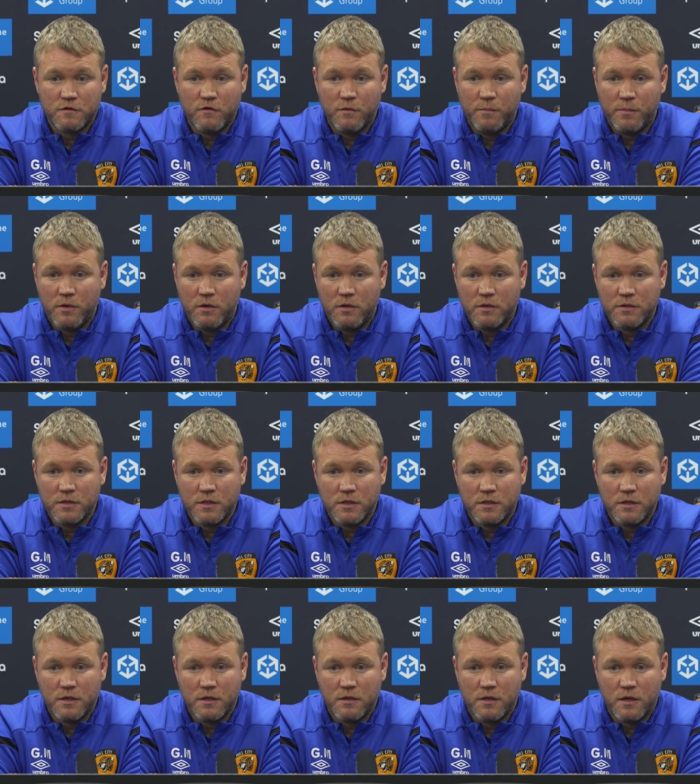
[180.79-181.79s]
football
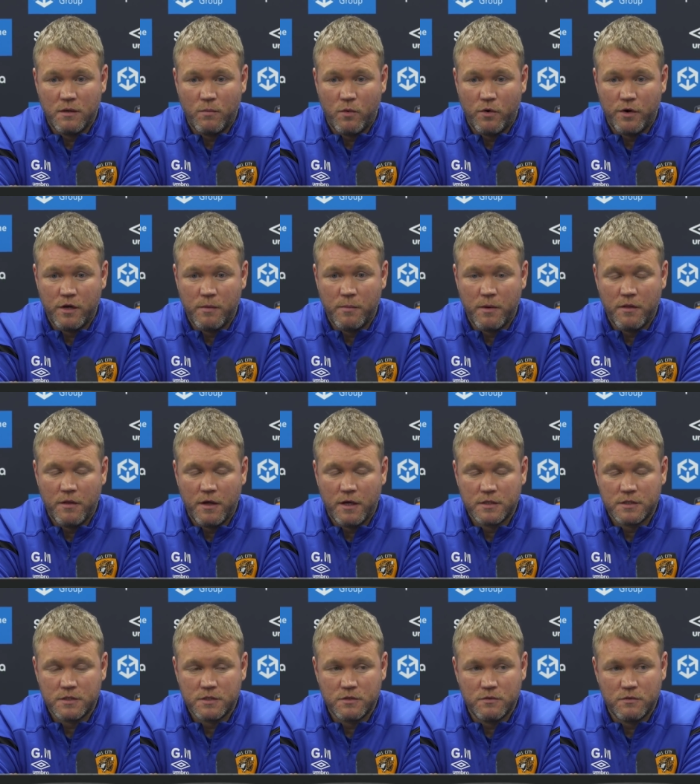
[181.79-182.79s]
and worried about
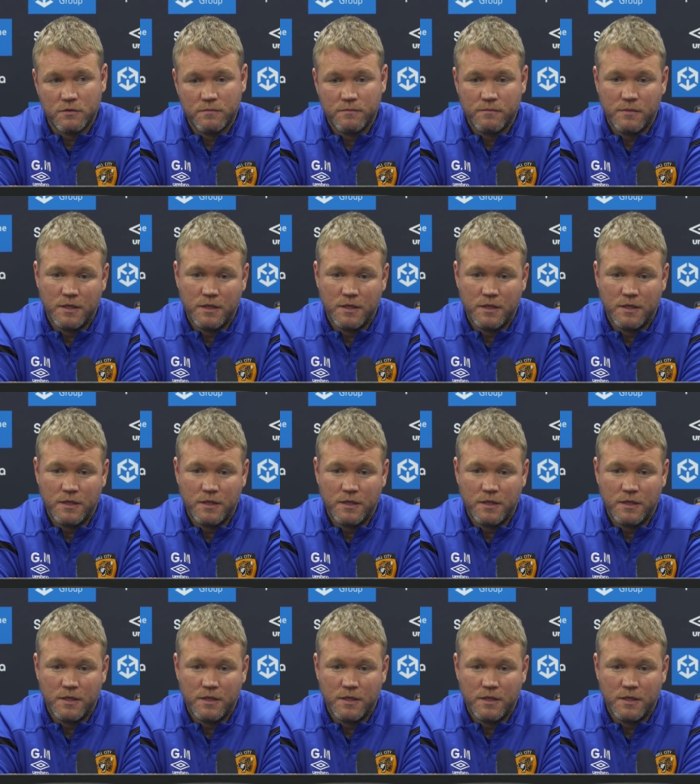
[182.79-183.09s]
that. So